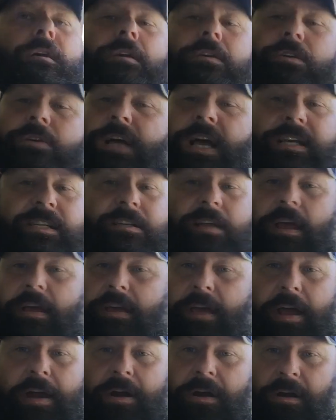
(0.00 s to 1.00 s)
You guys take
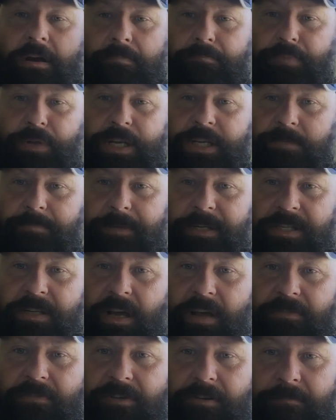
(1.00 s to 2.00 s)
care. Please be
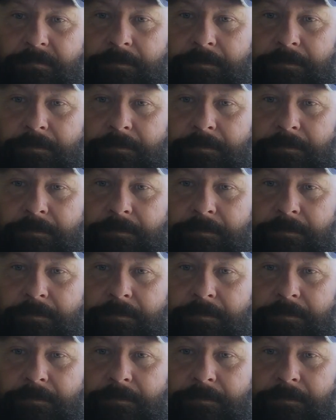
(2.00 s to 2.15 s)
safe.